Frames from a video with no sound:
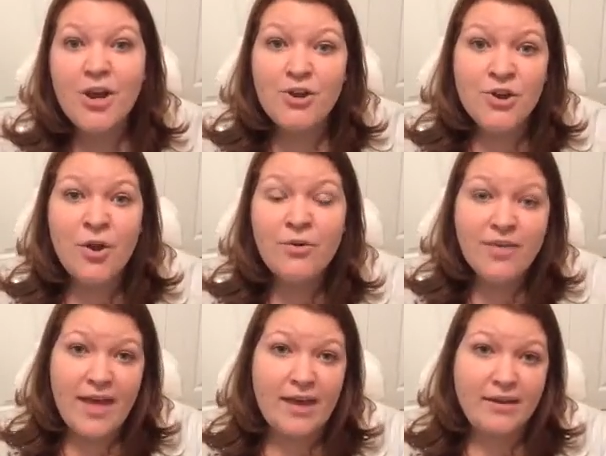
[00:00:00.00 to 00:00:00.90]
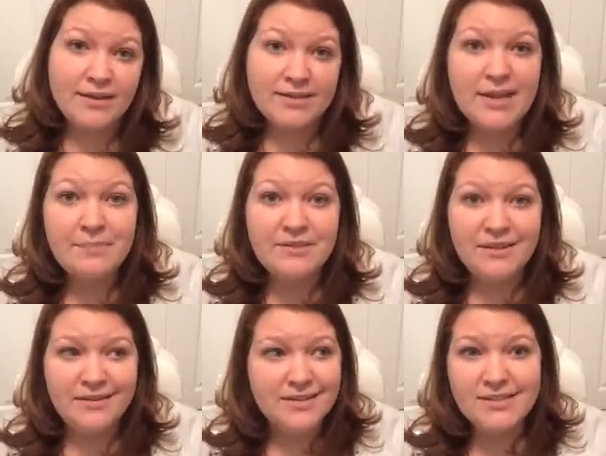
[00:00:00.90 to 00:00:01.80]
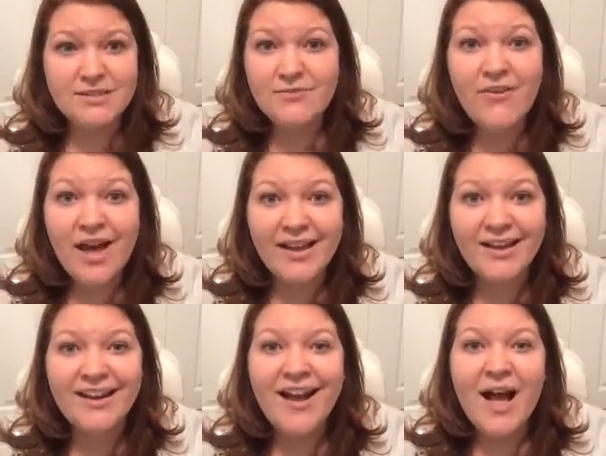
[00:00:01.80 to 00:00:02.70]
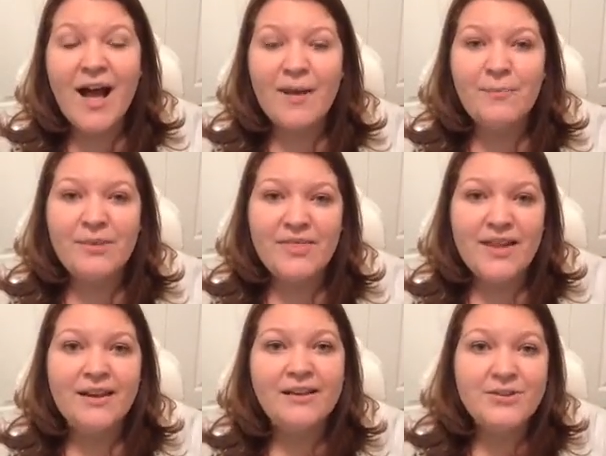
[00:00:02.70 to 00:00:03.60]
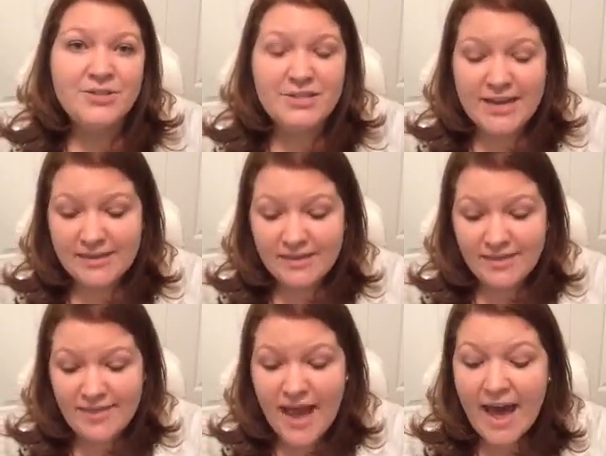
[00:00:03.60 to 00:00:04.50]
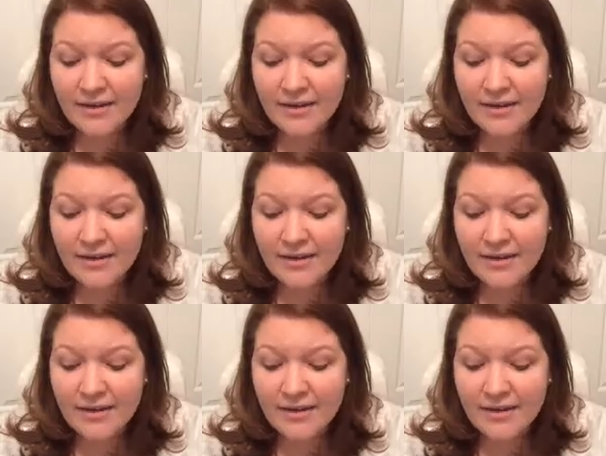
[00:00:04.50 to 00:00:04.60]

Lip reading: Know that, accept it, because it's fine. But then understand that